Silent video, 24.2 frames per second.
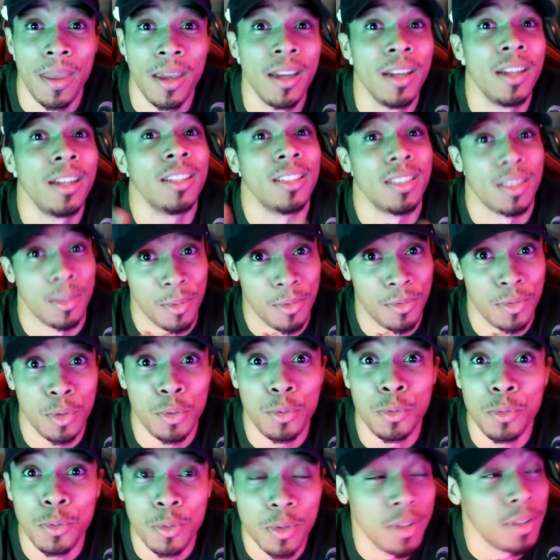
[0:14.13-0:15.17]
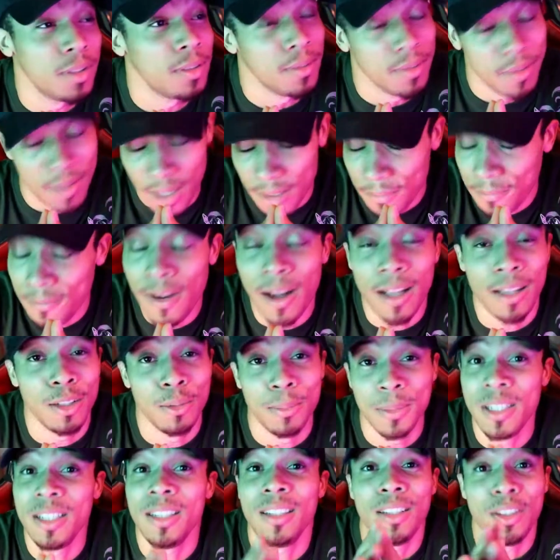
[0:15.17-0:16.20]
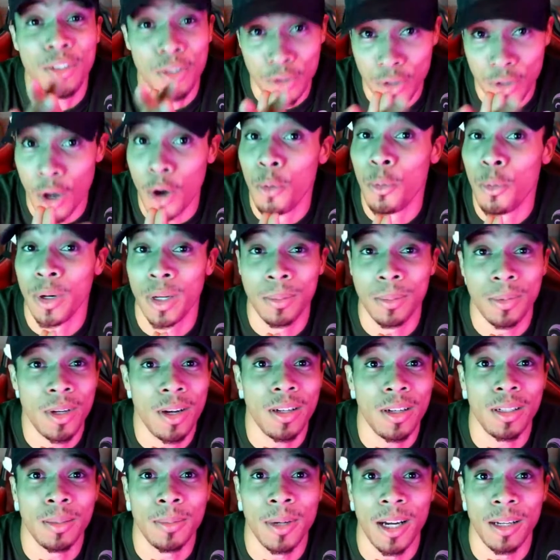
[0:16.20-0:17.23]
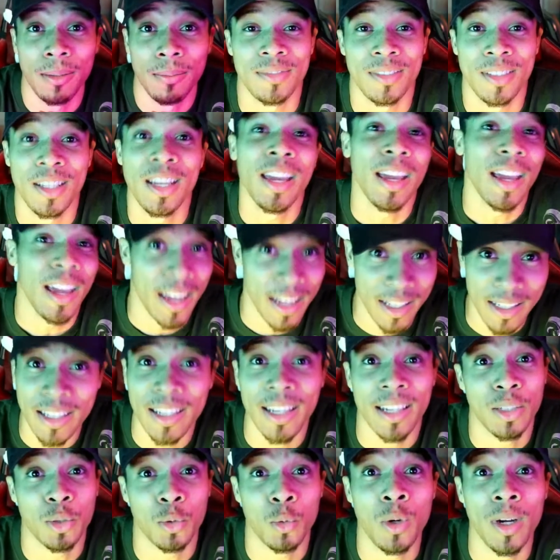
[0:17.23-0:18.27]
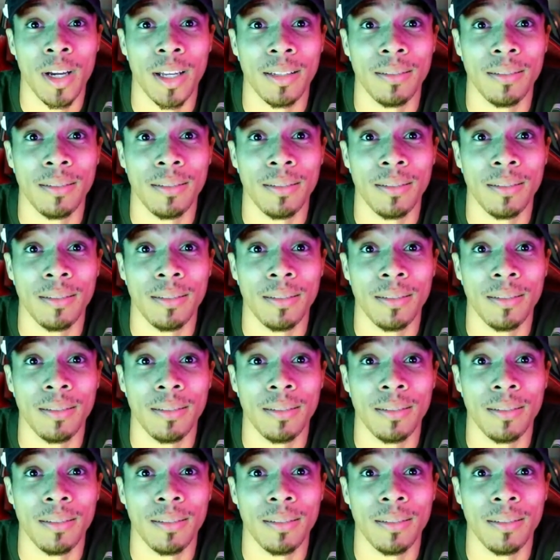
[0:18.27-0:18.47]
Some of you that follow me know what I'm talking about. And guess what?